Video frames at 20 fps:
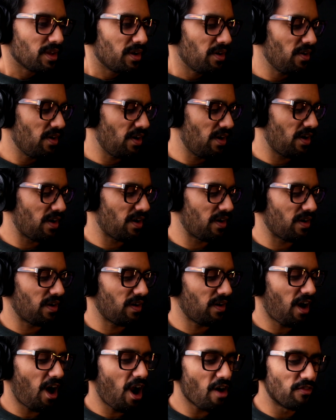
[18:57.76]

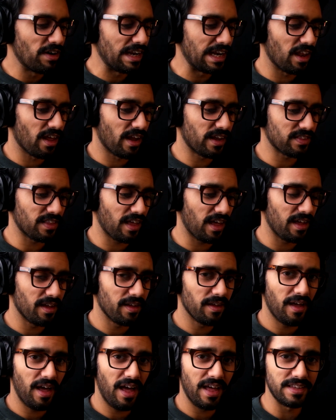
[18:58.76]
I really like that.
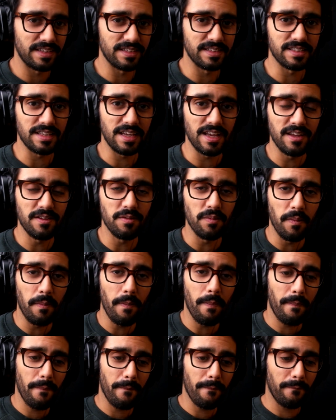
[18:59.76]
And
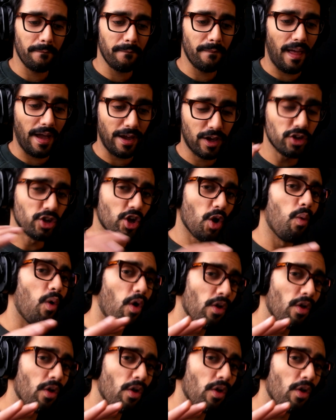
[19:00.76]
I could go